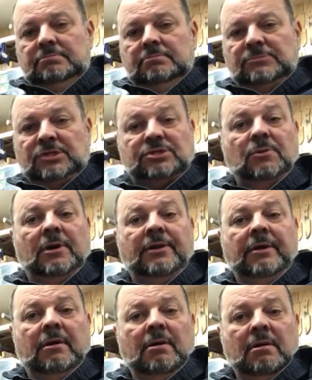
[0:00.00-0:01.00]
just the way they
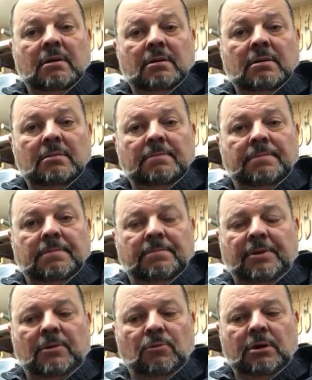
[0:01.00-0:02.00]
are, but
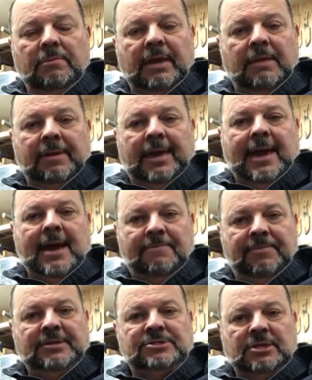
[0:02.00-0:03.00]
it wouldn't make me
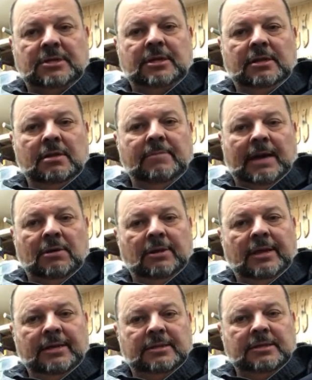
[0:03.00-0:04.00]
happy sending them out
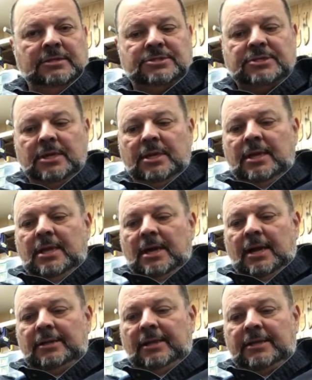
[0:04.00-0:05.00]
like this. I
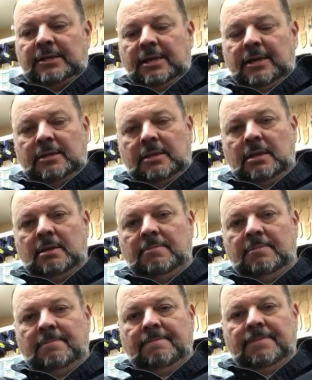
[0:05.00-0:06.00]
like to get them
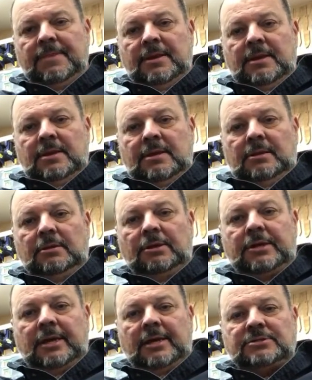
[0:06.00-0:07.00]

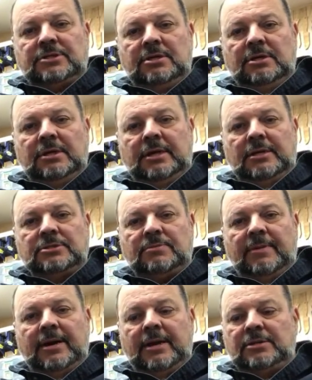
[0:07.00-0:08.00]
looking as good as
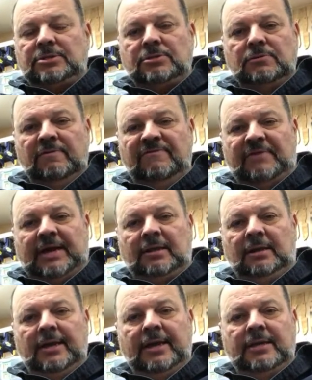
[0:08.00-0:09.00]
my 2 fat little
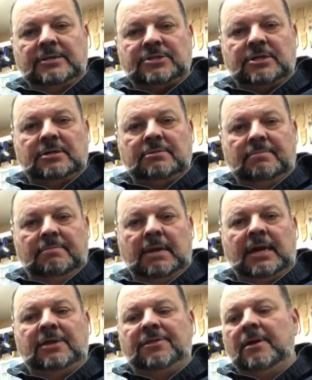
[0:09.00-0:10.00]
hands can
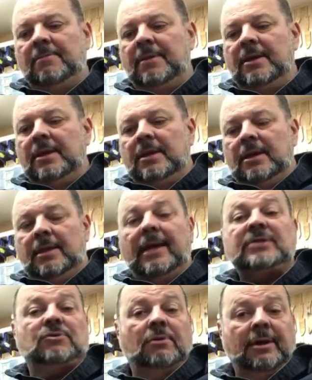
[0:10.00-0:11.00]
make them. And
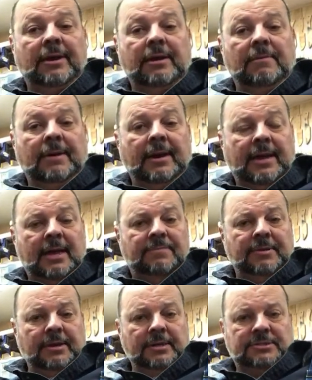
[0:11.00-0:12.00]
that's where I get my
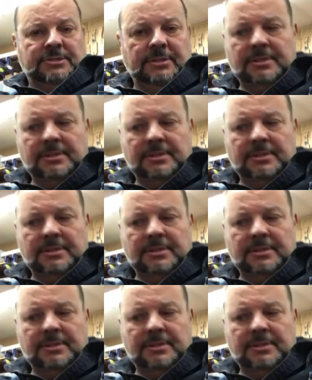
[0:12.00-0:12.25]
happiness.